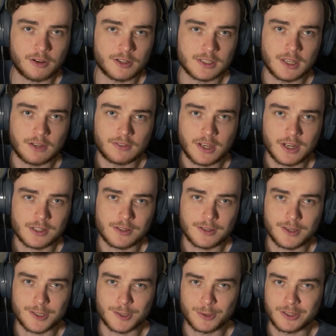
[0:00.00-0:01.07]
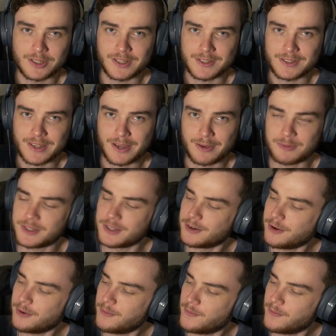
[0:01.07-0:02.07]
Now I just have to actually get good at these games,